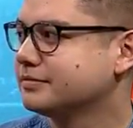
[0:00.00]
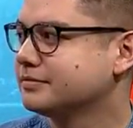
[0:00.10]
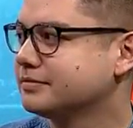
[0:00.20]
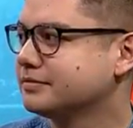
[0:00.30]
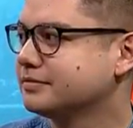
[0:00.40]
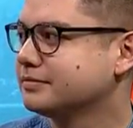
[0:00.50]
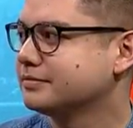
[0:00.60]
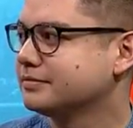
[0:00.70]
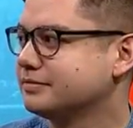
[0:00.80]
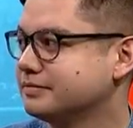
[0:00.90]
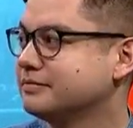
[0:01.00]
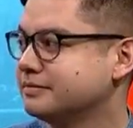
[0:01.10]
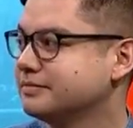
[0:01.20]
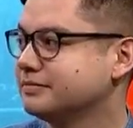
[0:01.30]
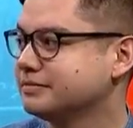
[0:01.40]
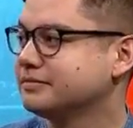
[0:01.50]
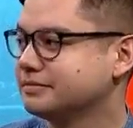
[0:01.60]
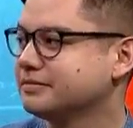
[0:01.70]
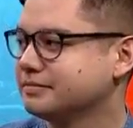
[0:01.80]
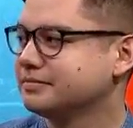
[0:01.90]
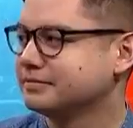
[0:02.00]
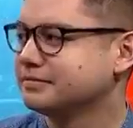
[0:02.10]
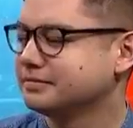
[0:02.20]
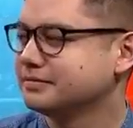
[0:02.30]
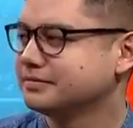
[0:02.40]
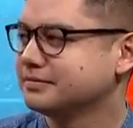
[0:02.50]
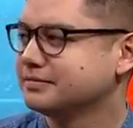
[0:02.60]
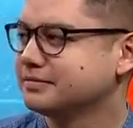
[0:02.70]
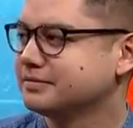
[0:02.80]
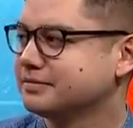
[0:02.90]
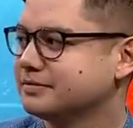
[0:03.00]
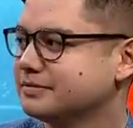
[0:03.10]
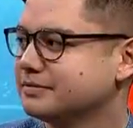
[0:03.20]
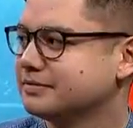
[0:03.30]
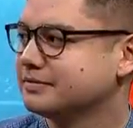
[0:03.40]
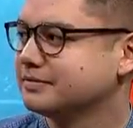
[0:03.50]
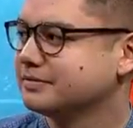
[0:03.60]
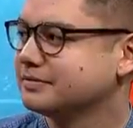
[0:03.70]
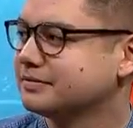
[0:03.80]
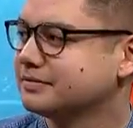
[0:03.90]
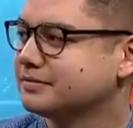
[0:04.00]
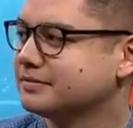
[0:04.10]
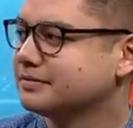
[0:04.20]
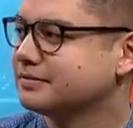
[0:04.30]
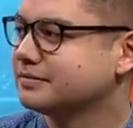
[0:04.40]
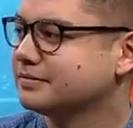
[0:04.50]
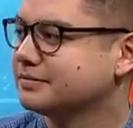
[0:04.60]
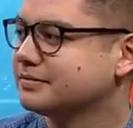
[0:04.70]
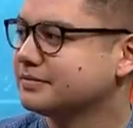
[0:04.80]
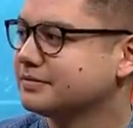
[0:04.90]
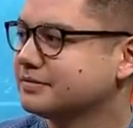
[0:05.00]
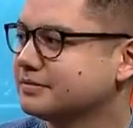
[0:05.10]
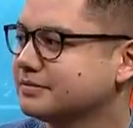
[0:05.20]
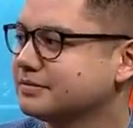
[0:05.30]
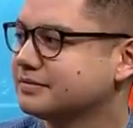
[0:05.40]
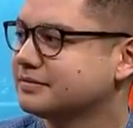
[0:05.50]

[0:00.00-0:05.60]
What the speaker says: (silent)